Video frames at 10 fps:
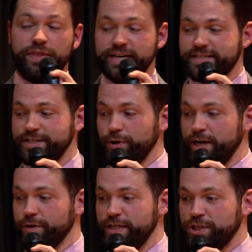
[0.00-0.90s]
this you'll
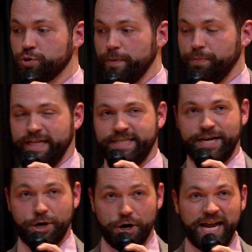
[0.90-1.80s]
hear these triplets
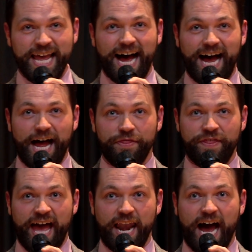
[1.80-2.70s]
here uh,
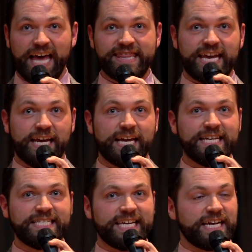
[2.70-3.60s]
that I think
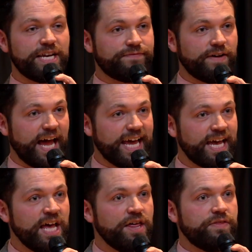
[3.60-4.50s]

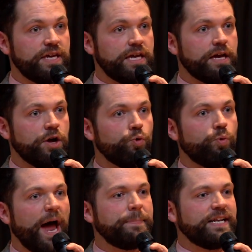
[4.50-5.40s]
signify the
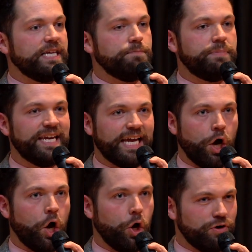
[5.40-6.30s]
rapidly beating
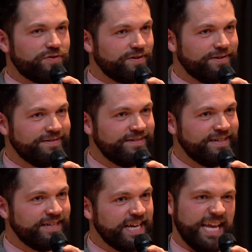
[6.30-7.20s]
heart
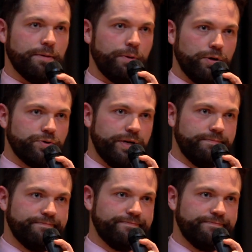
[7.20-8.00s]
in the poetry.